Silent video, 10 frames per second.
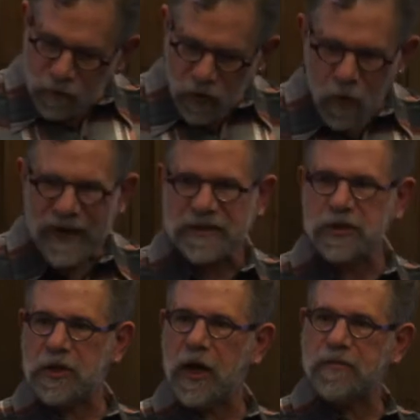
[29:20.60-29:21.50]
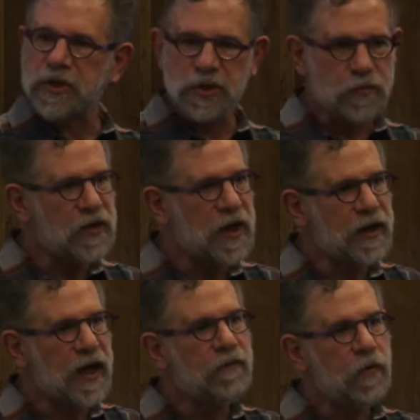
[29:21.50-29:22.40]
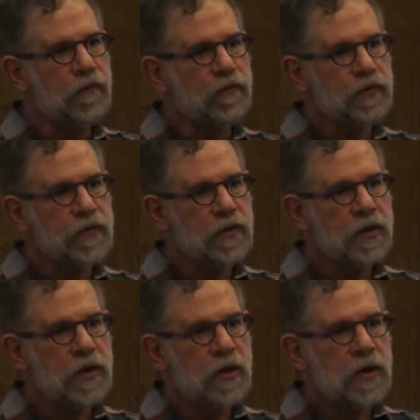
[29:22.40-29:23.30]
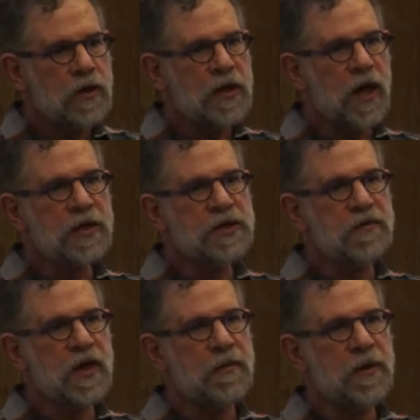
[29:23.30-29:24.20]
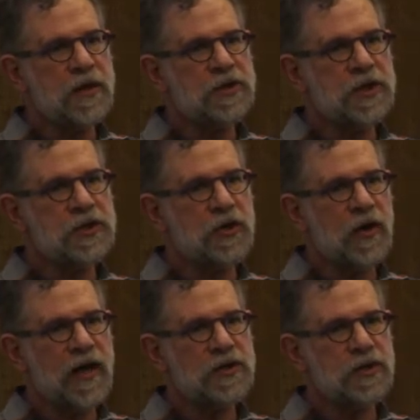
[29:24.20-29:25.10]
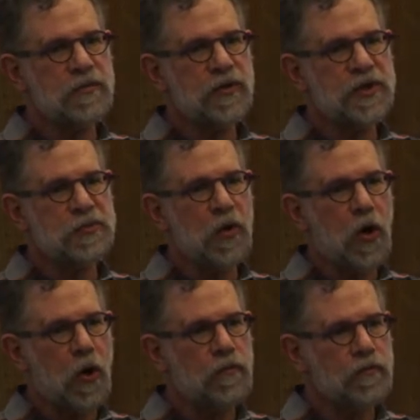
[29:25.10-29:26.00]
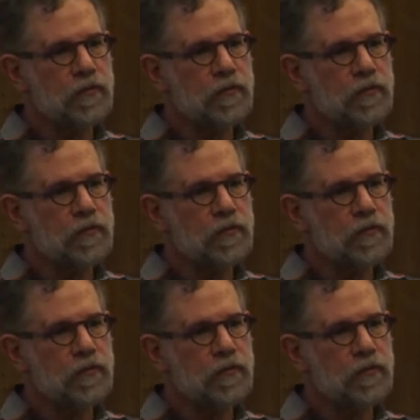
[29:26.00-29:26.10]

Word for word: requests to the objects are pretty high level, the odds of the API changing are actually pretty small.